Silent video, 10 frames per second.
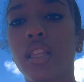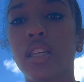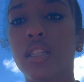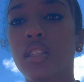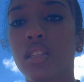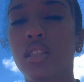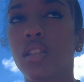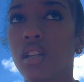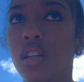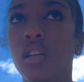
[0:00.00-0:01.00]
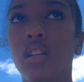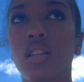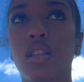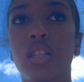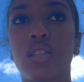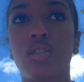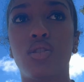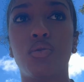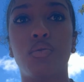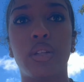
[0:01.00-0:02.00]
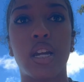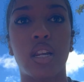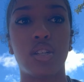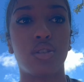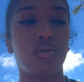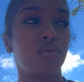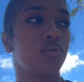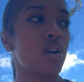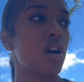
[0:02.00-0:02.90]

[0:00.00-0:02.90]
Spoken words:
let's do what we got to do.